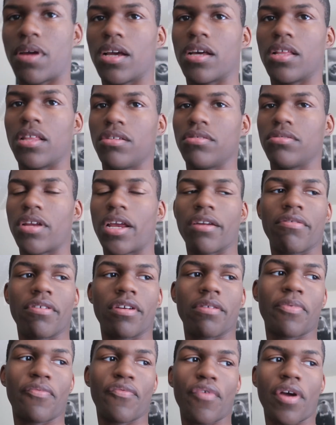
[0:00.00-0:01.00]
my clothes right
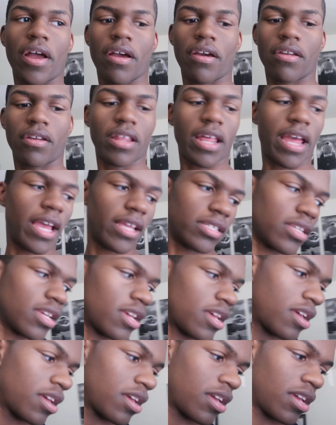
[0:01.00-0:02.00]
quick before I go to class.
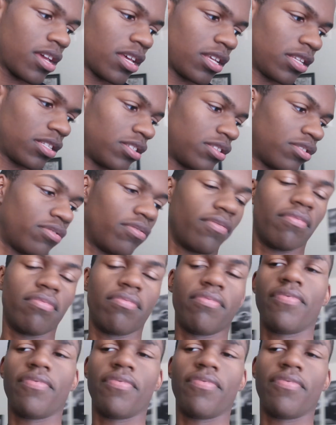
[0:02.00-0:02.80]
It's two